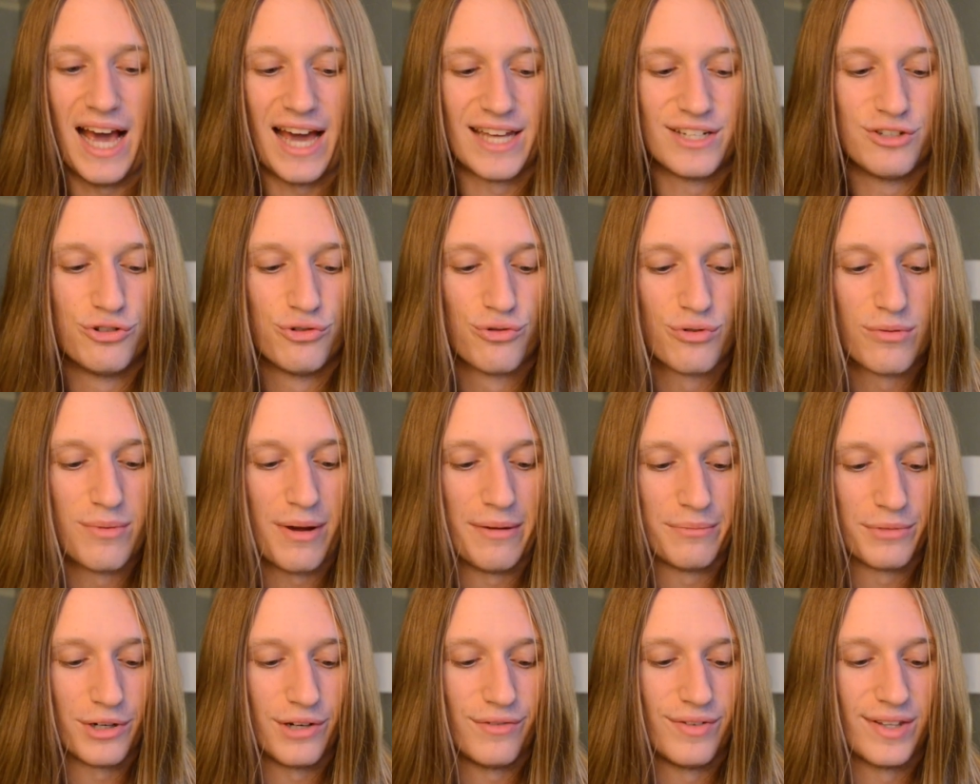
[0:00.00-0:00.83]
do
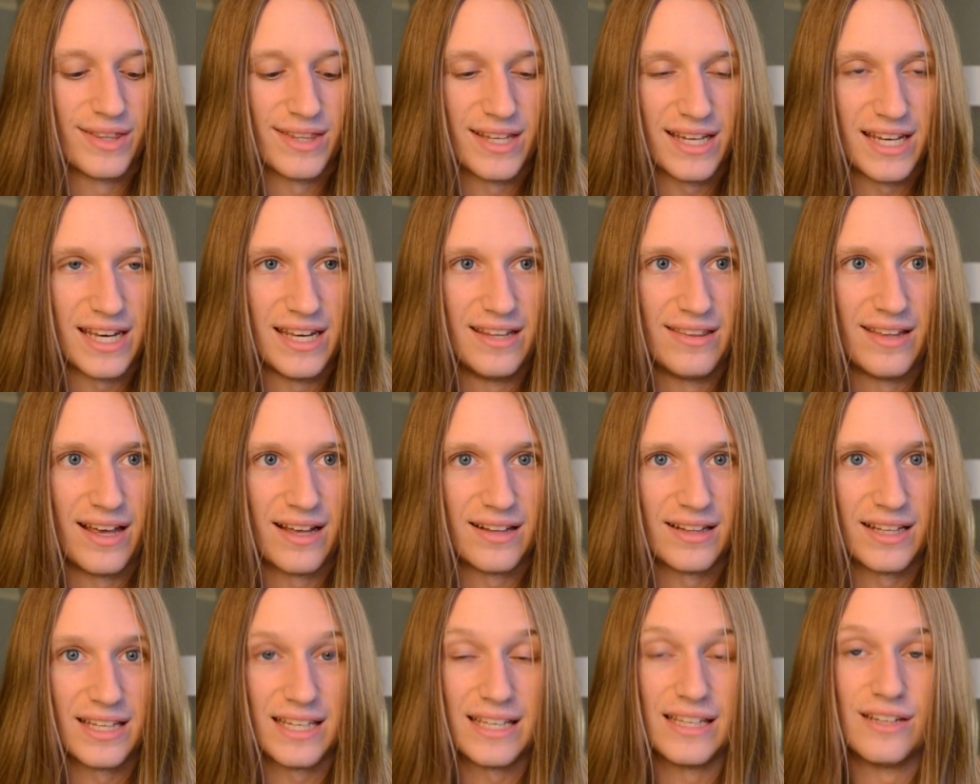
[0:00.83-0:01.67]
remember even thinking
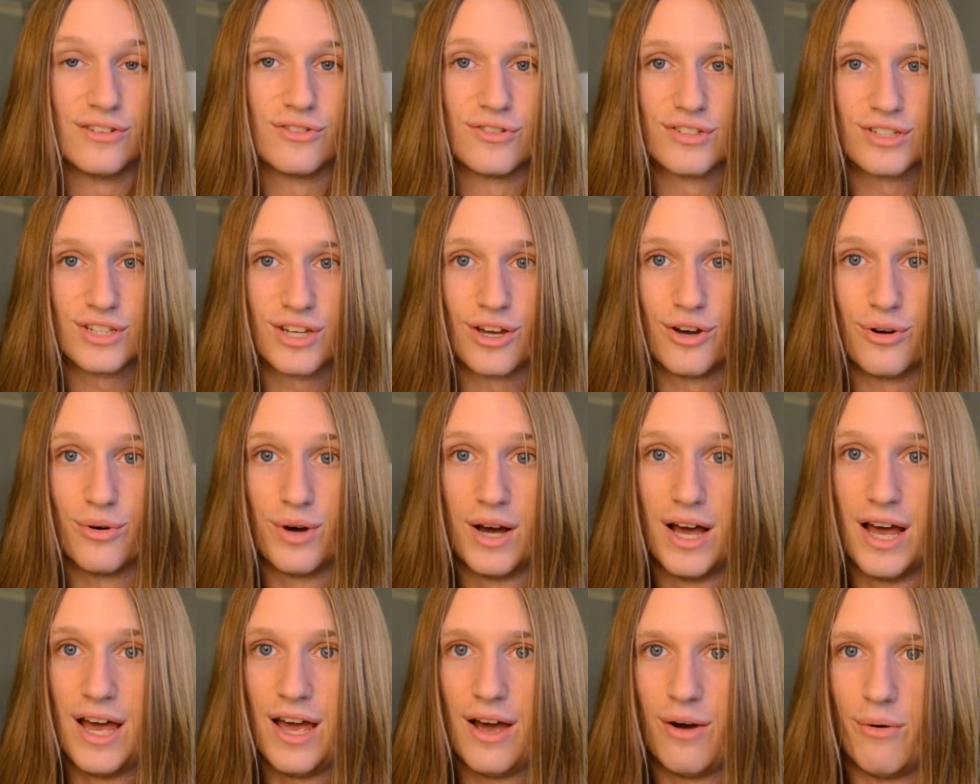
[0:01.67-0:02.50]
that, like, years ago
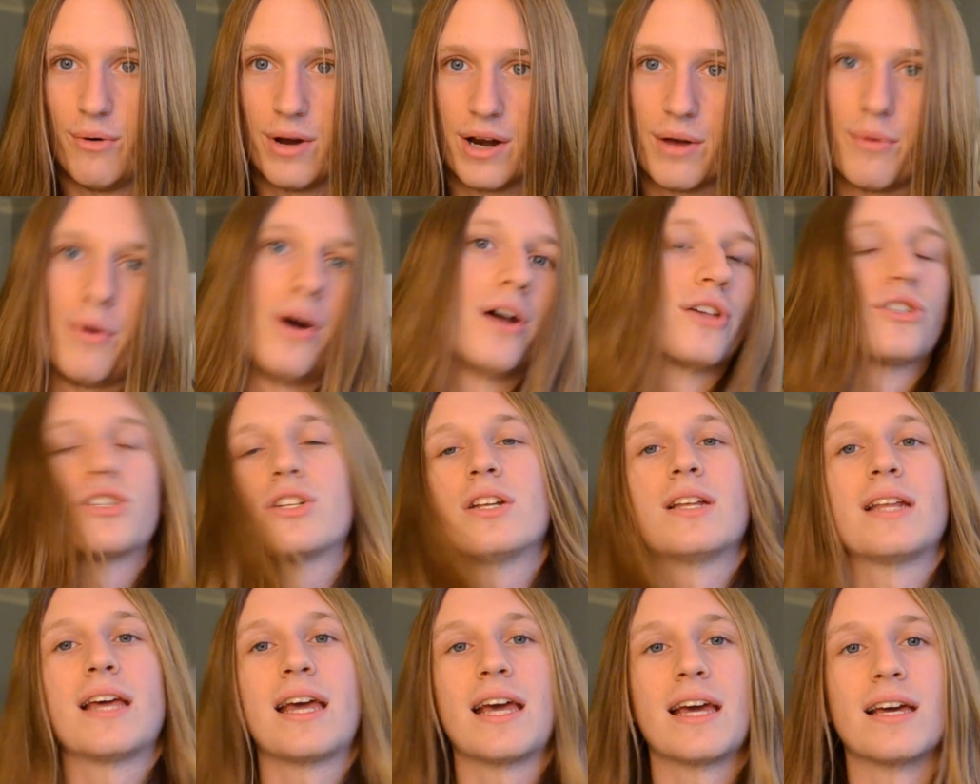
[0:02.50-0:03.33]
when I watched
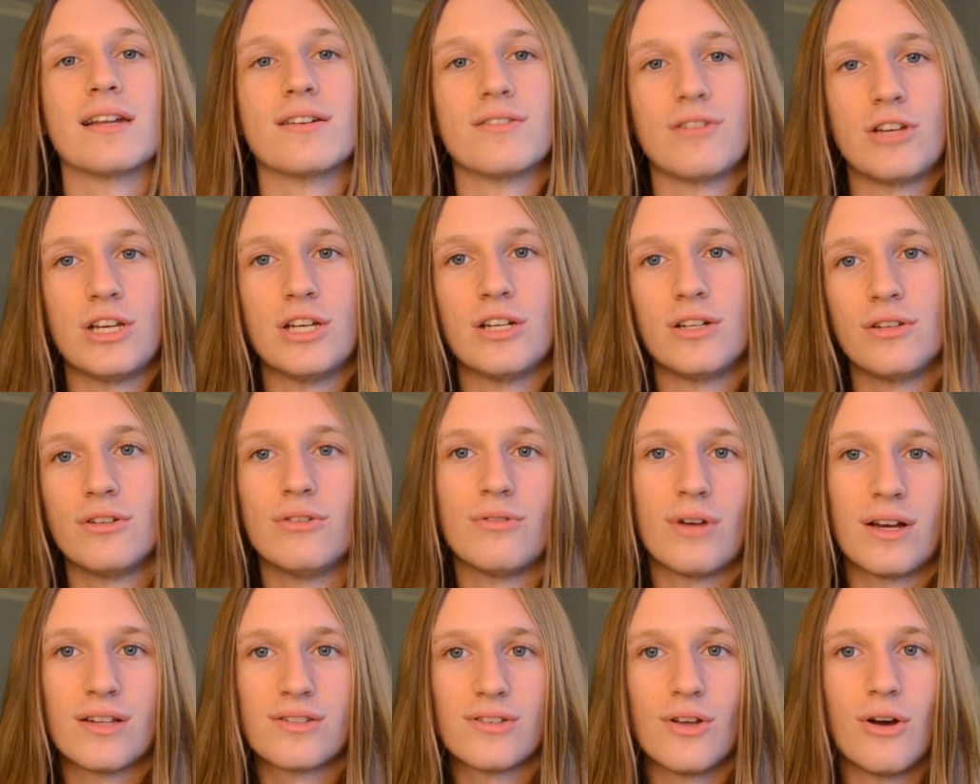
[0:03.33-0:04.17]
it, and you
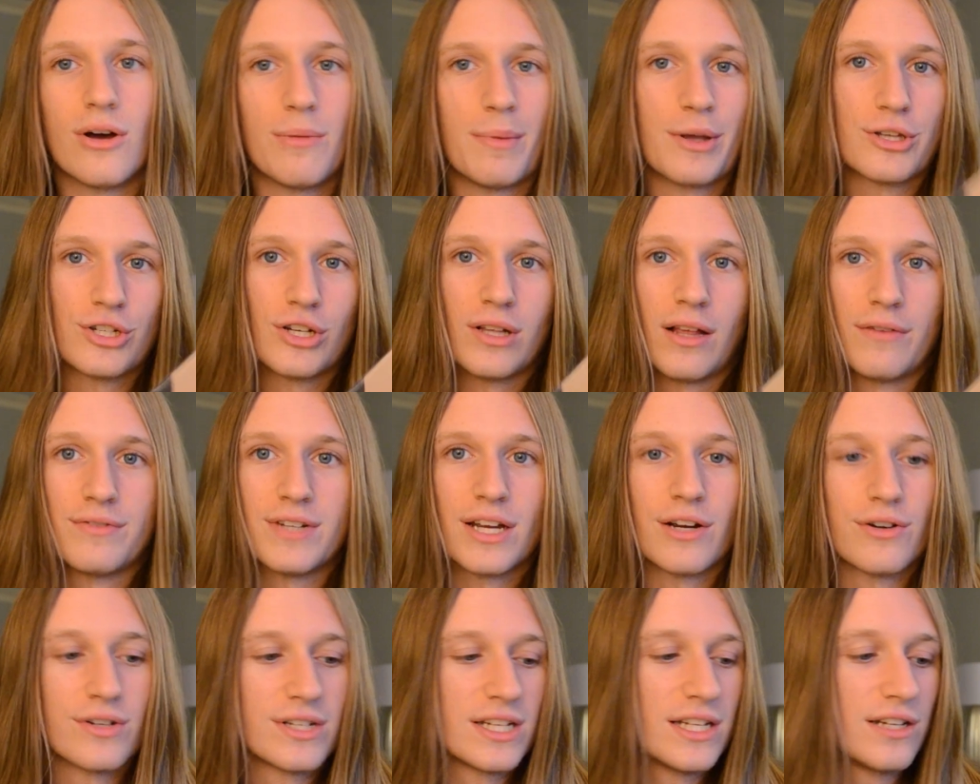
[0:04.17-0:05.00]
guys know how much I love
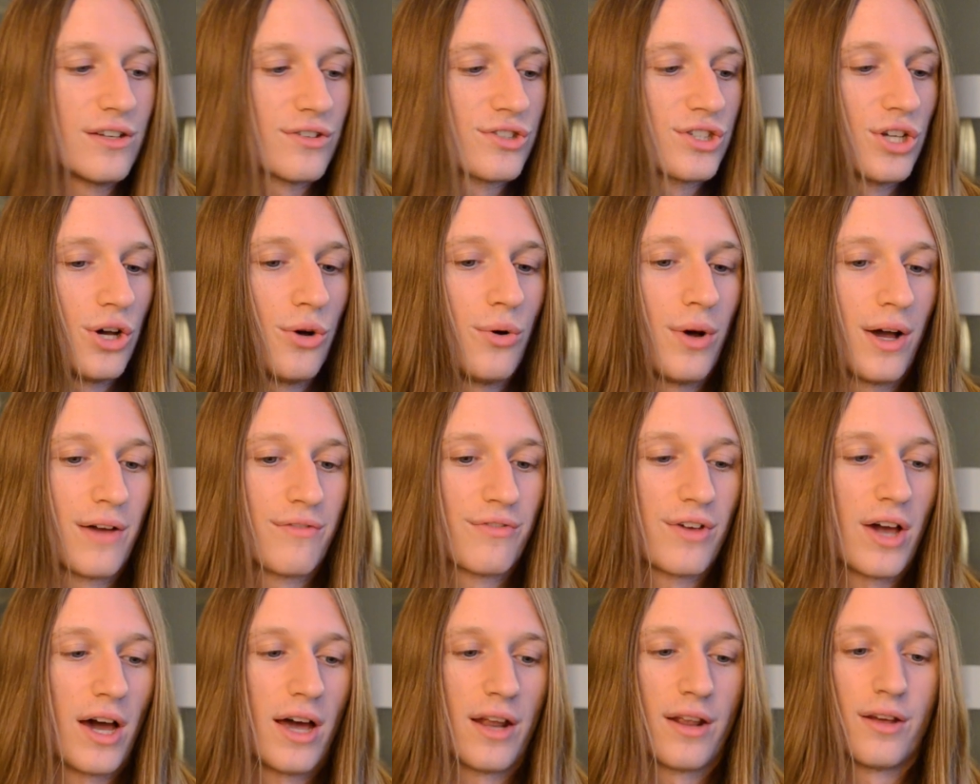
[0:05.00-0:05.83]
Tarantino, so
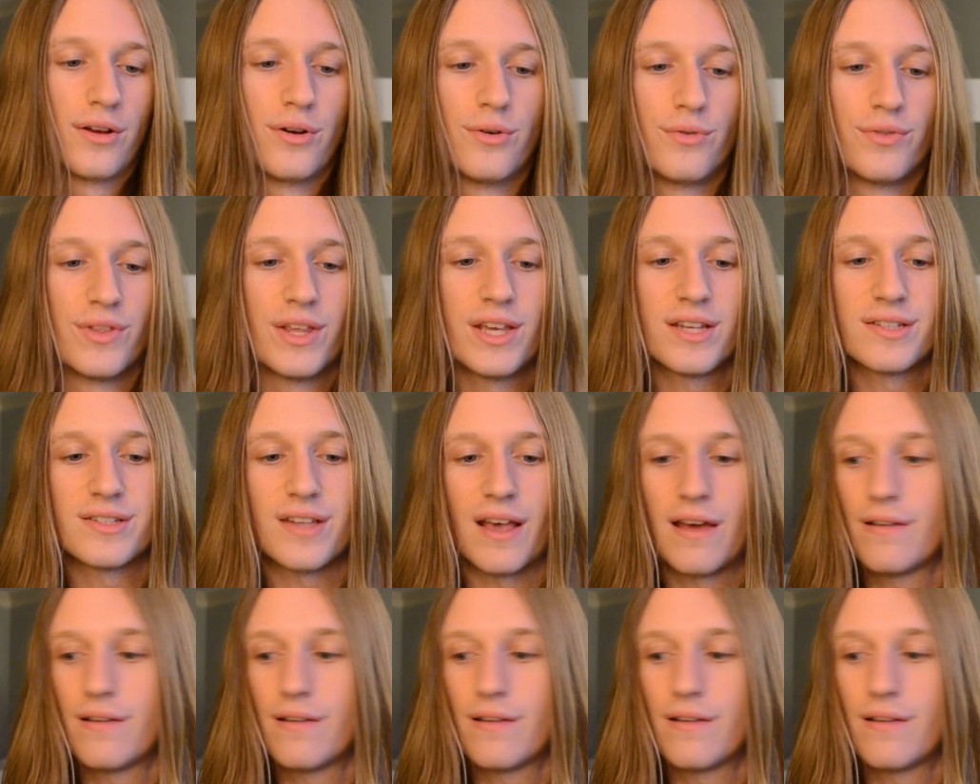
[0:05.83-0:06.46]
I've got to own this.